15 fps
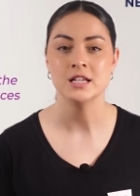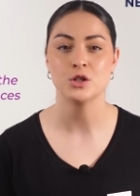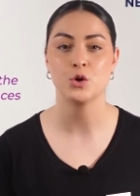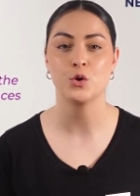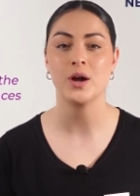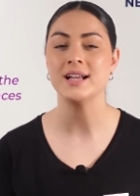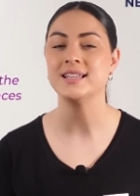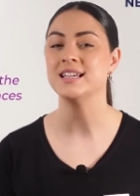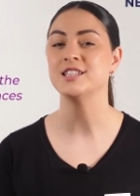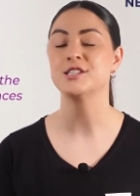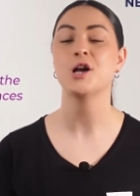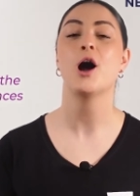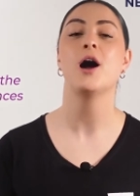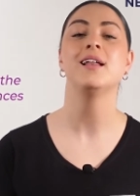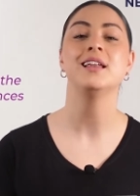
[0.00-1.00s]
to create
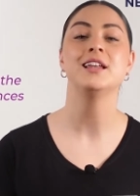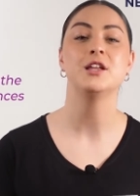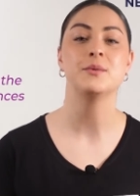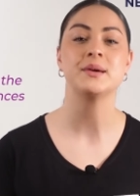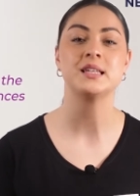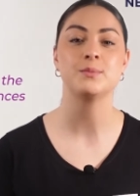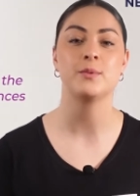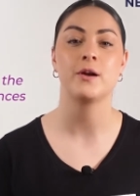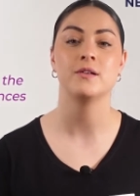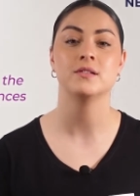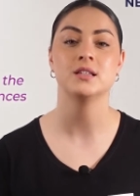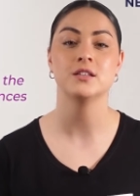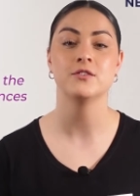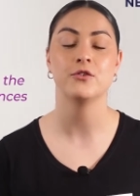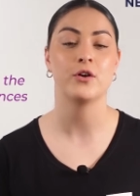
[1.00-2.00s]
entirely new
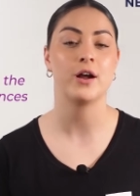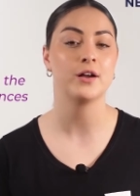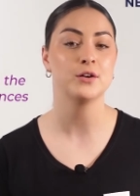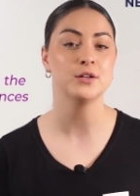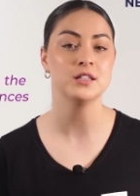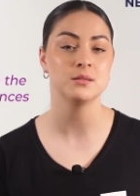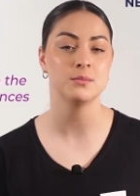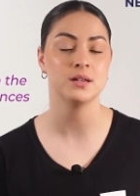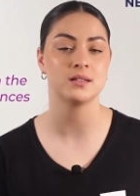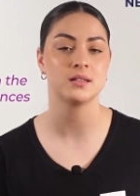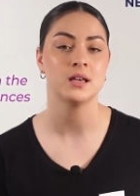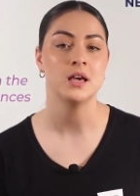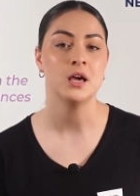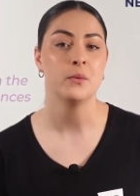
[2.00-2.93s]
experiences for our customers.